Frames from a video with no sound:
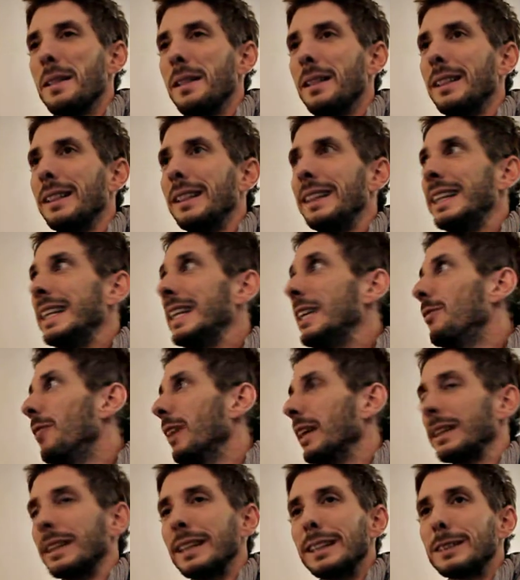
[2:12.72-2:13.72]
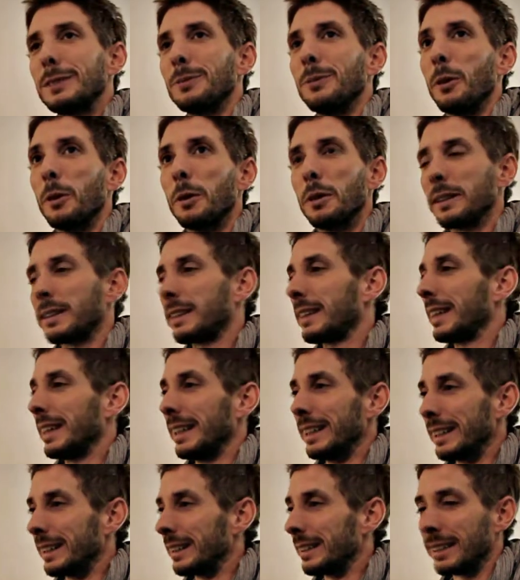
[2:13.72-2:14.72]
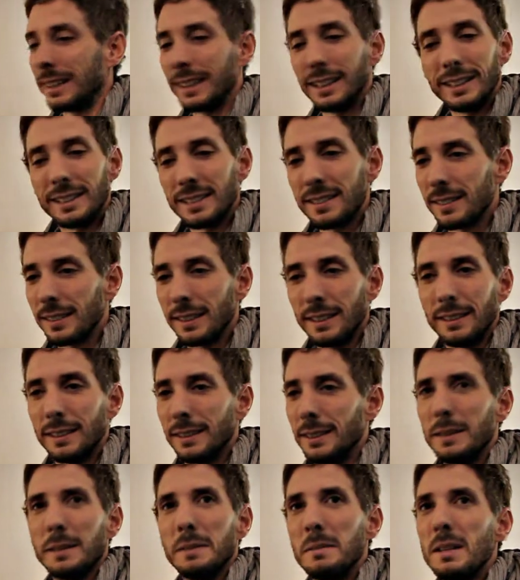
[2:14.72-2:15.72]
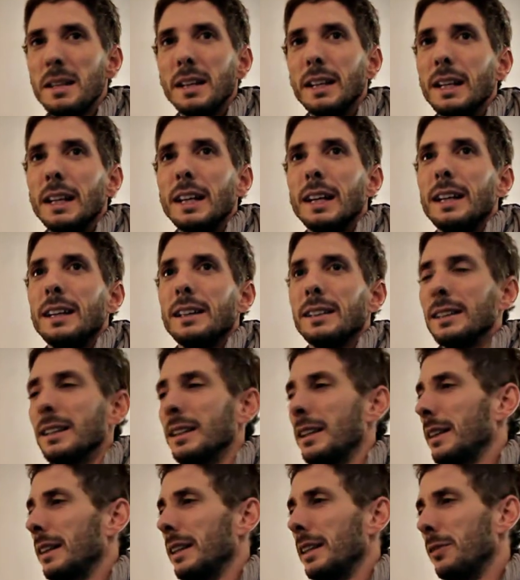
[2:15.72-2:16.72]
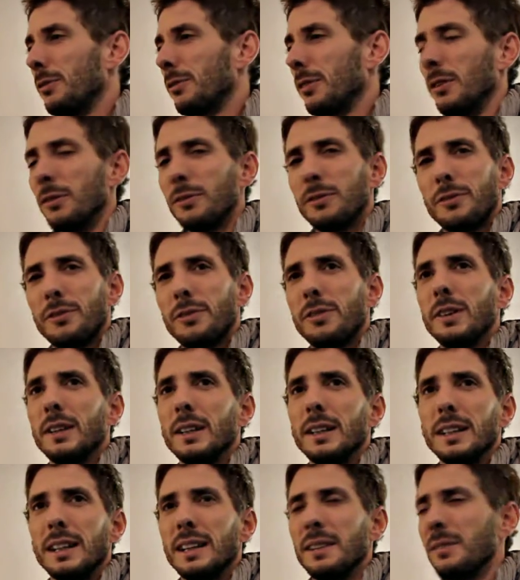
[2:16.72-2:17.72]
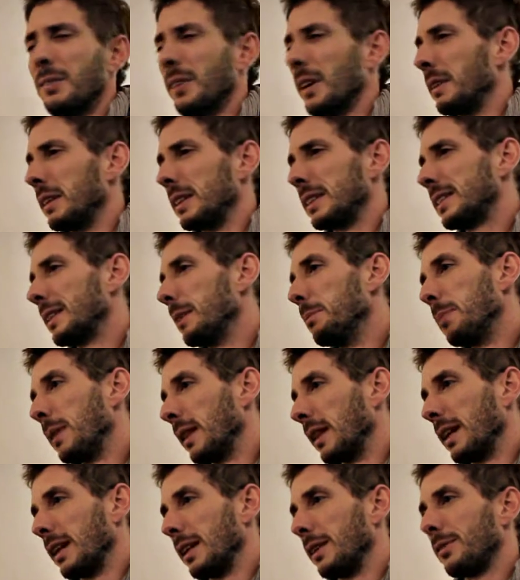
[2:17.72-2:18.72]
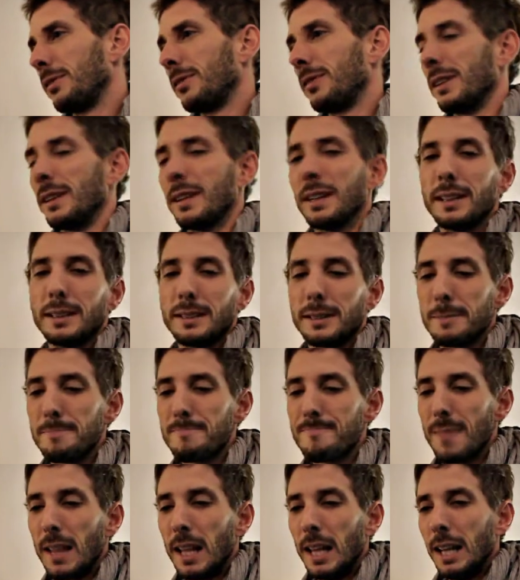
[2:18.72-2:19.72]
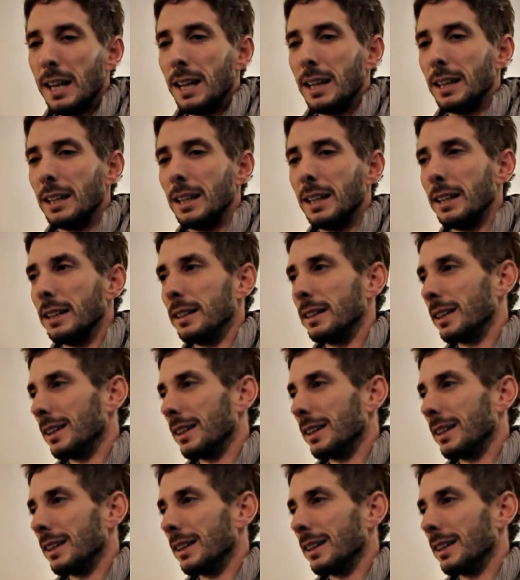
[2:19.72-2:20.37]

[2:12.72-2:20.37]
leaving this world here and uh, uh, live a, a, very simple life in the end. And